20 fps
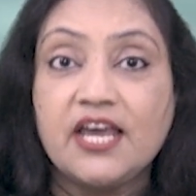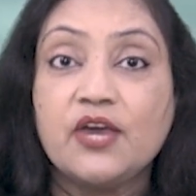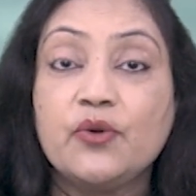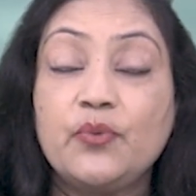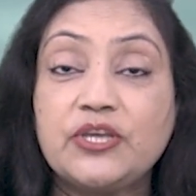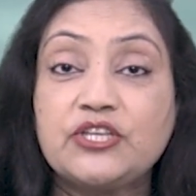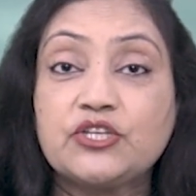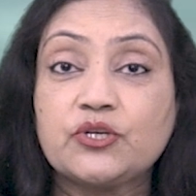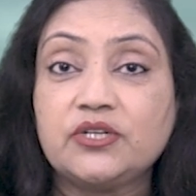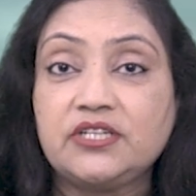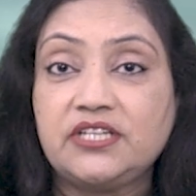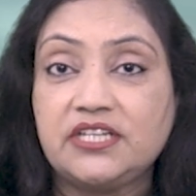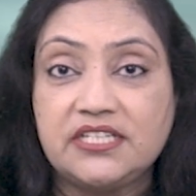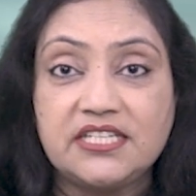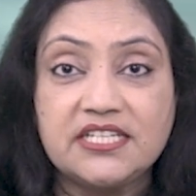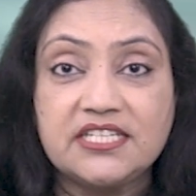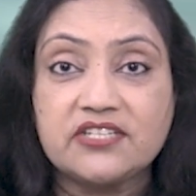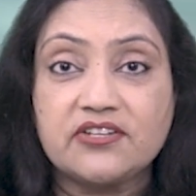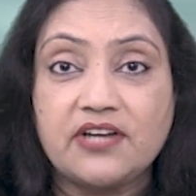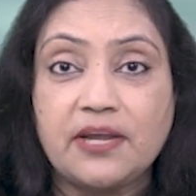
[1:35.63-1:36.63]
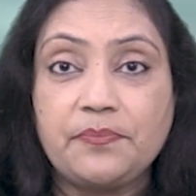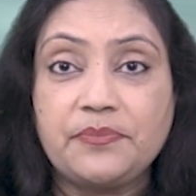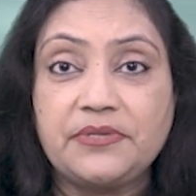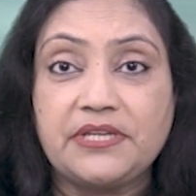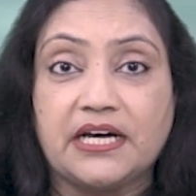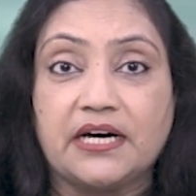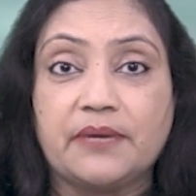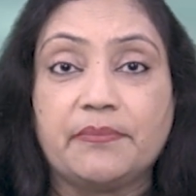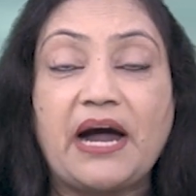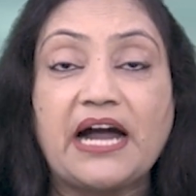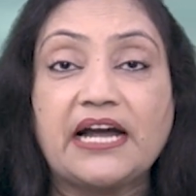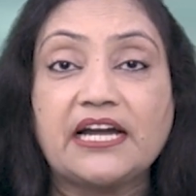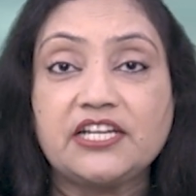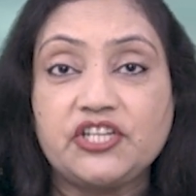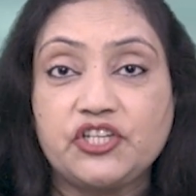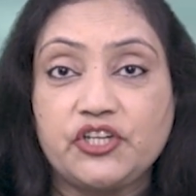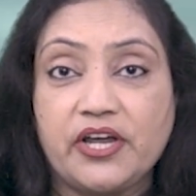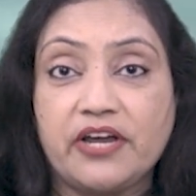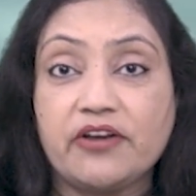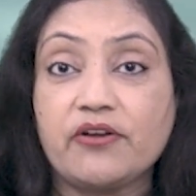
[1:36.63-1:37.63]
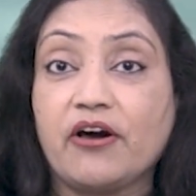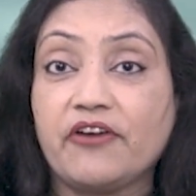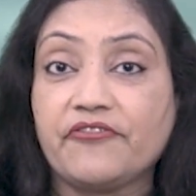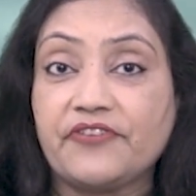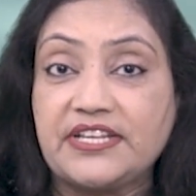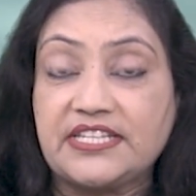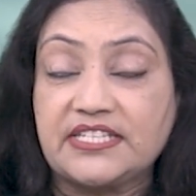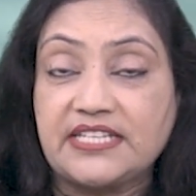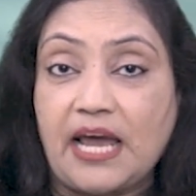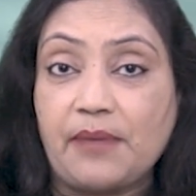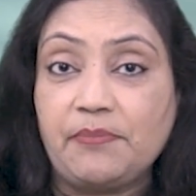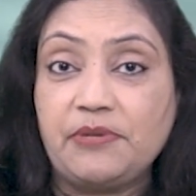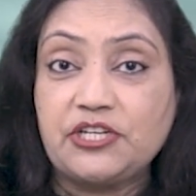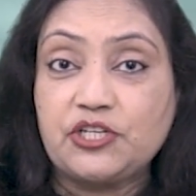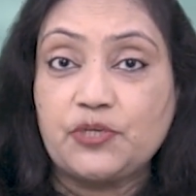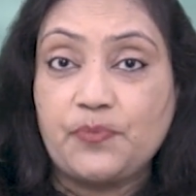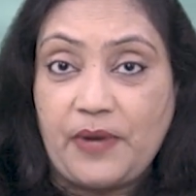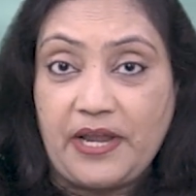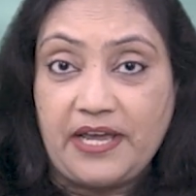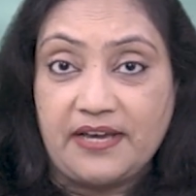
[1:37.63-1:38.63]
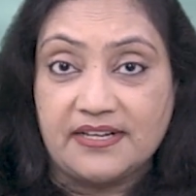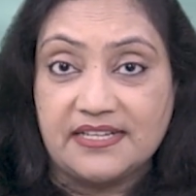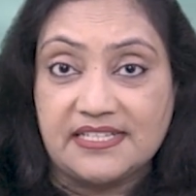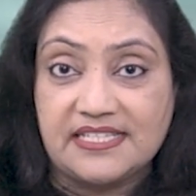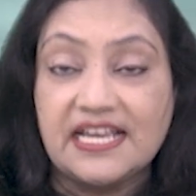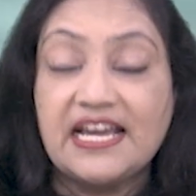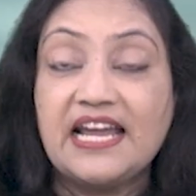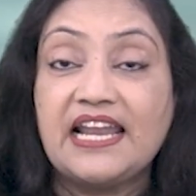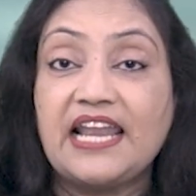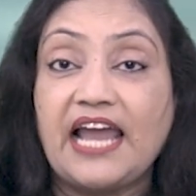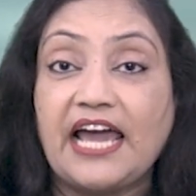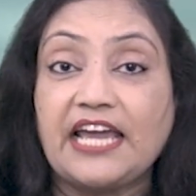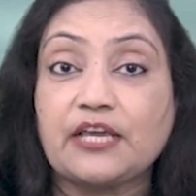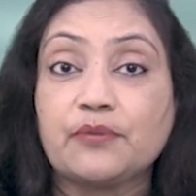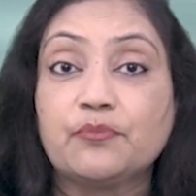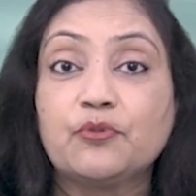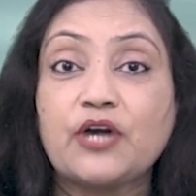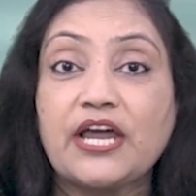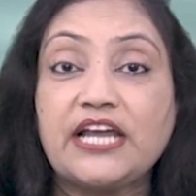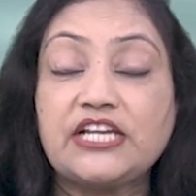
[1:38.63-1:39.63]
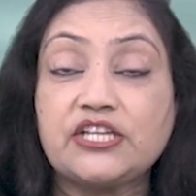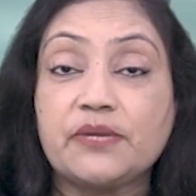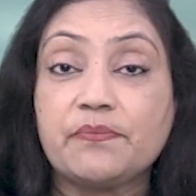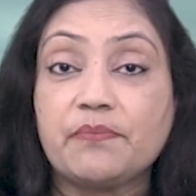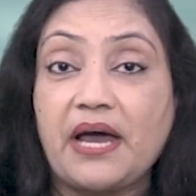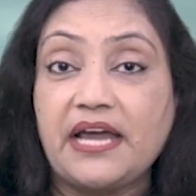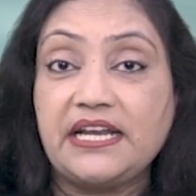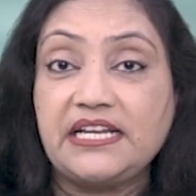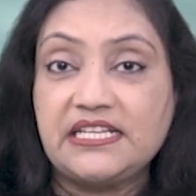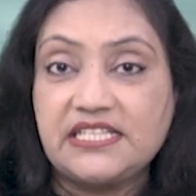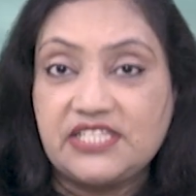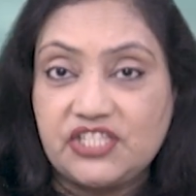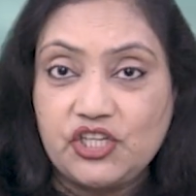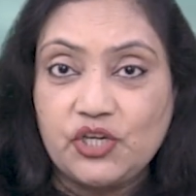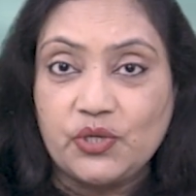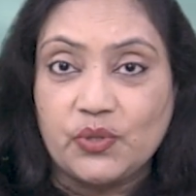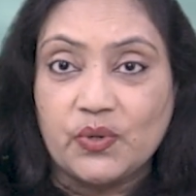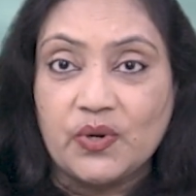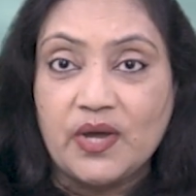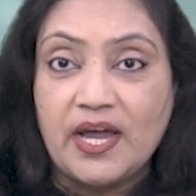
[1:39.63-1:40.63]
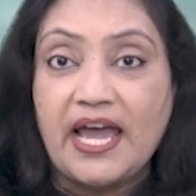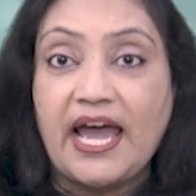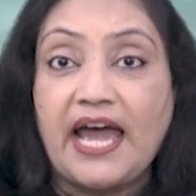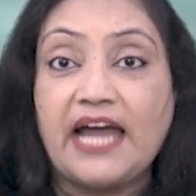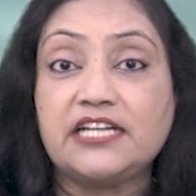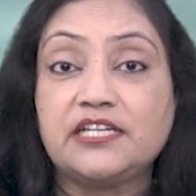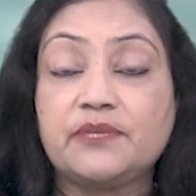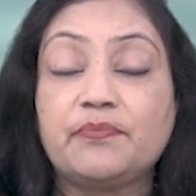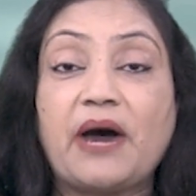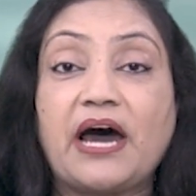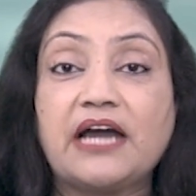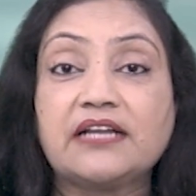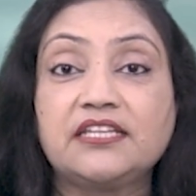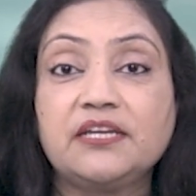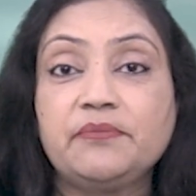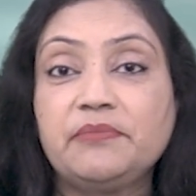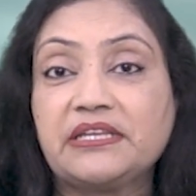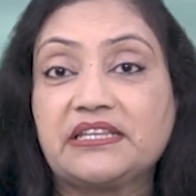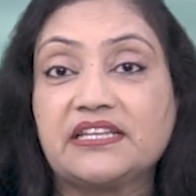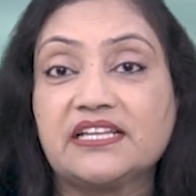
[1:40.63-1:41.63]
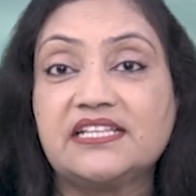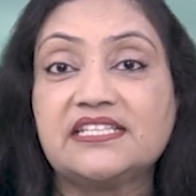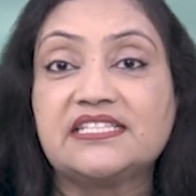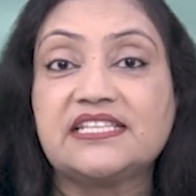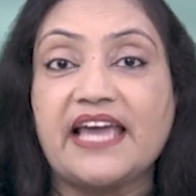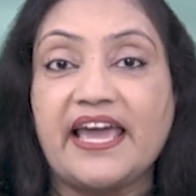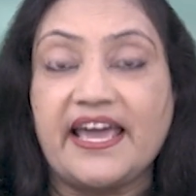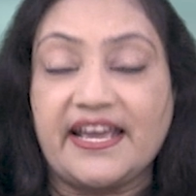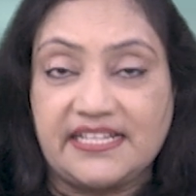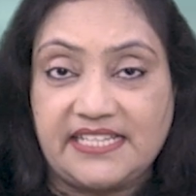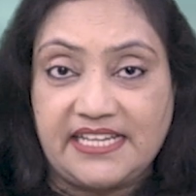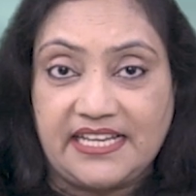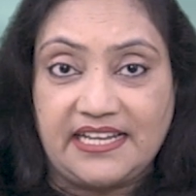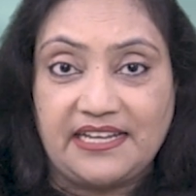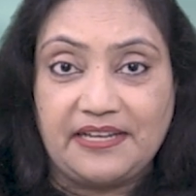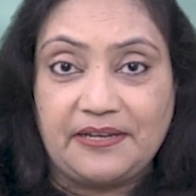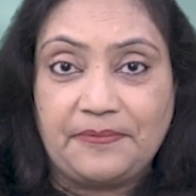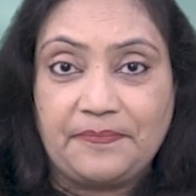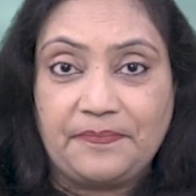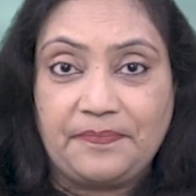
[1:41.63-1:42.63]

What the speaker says: which could disrupt the market share of established players like Mukesh Ambani's Jio and Bharti Mittal's Airtel.